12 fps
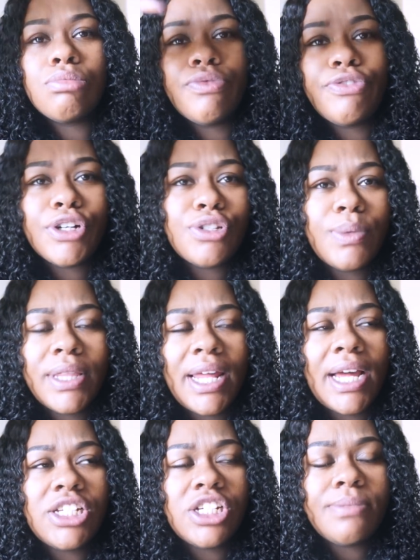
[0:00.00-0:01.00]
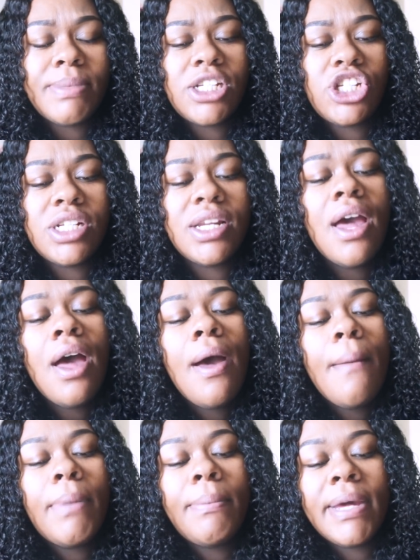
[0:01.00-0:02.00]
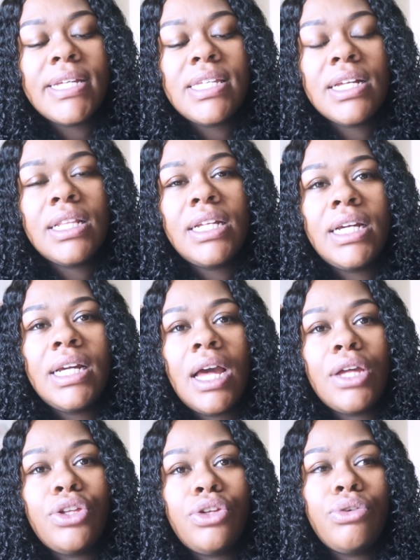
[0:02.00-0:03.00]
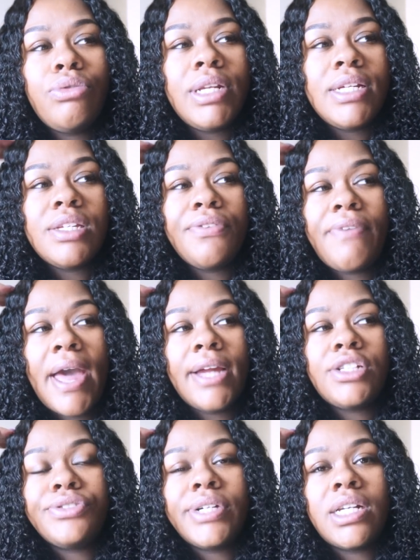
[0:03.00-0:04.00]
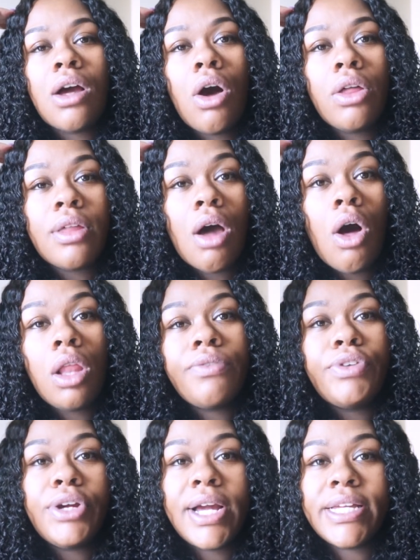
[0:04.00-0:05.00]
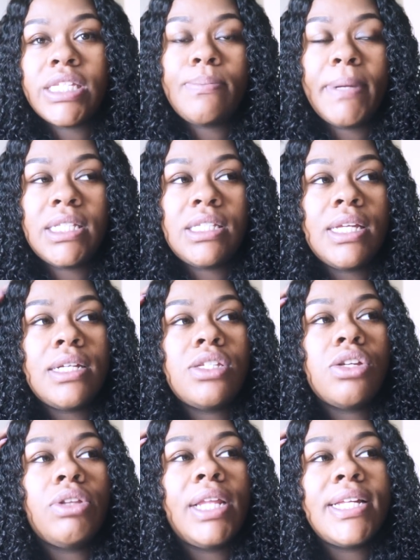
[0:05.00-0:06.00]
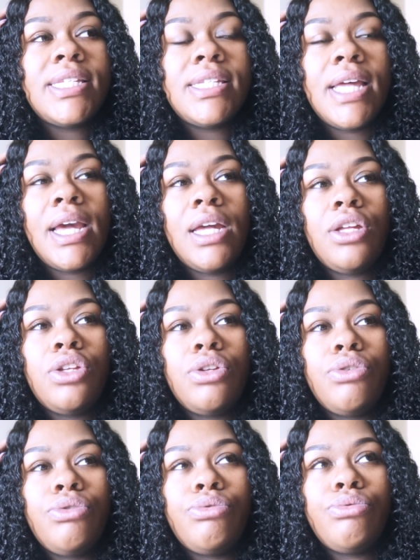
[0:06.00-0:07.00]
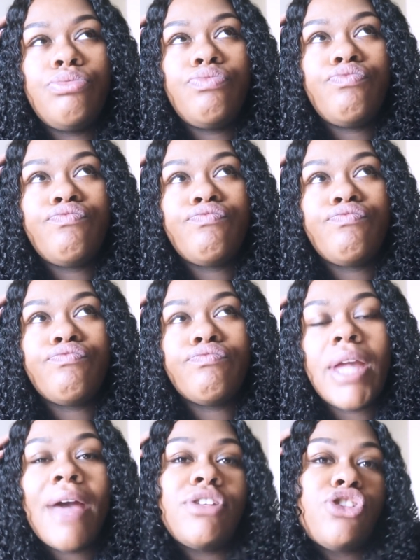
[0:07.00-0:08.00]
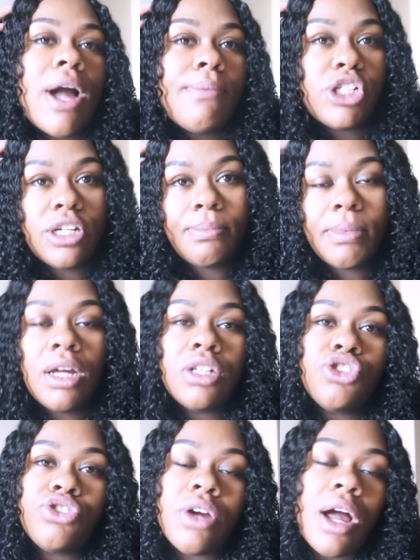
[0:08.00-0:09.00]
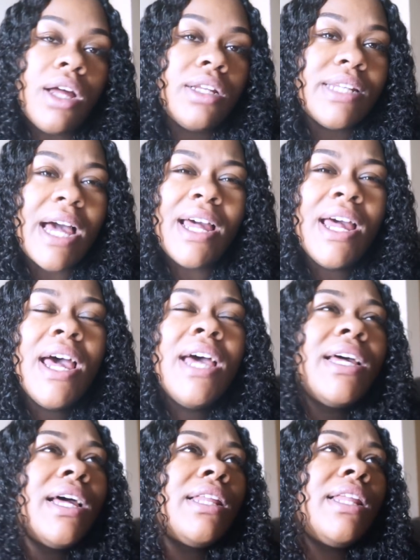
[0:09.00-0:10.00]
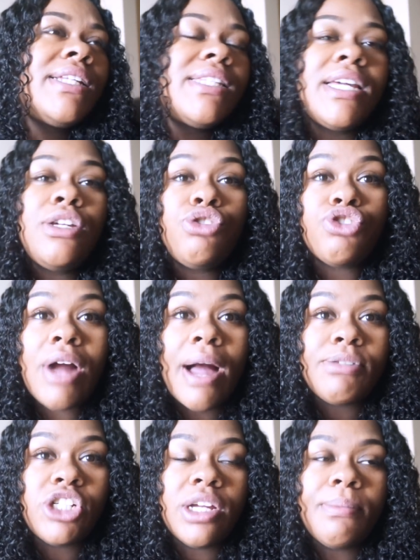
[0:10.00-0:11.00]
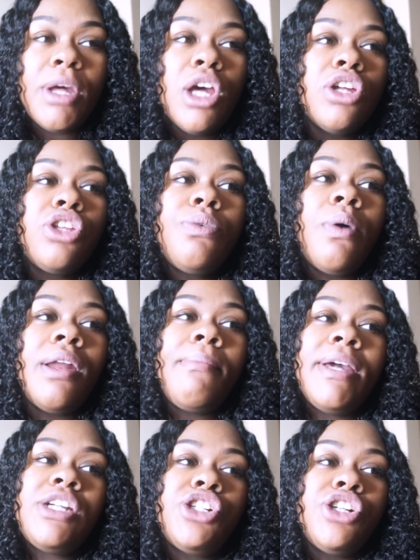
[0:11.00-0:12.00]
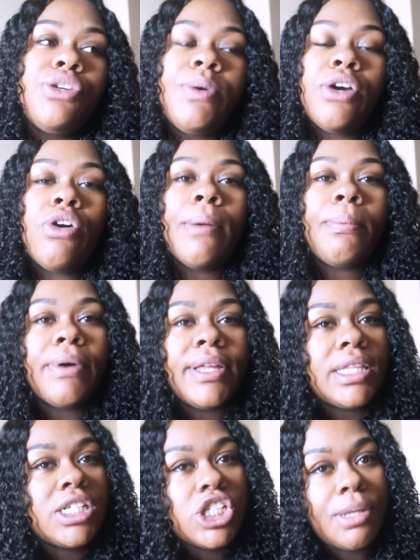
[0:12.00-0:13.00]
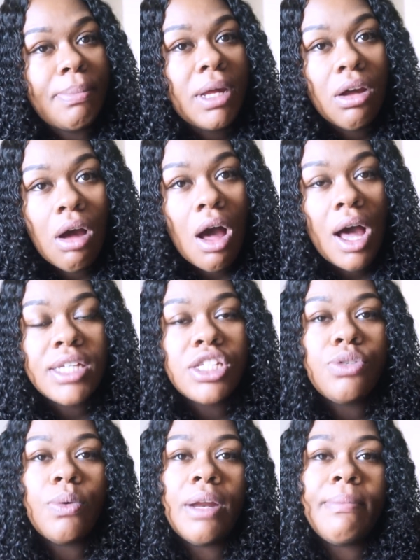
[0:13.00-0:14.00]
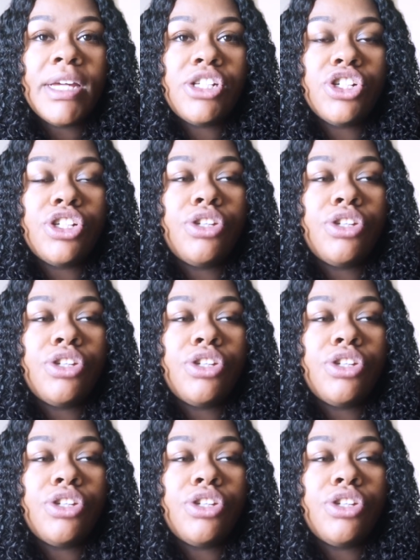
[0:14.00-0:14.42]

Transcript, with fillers: first one that I just mentioned. But basically, you need to factor in all, all of your expenses. So let's say you have a drop ship, uh, not, let's say you drop ship you want to make sure you incorporate the shipping cost you want to make sure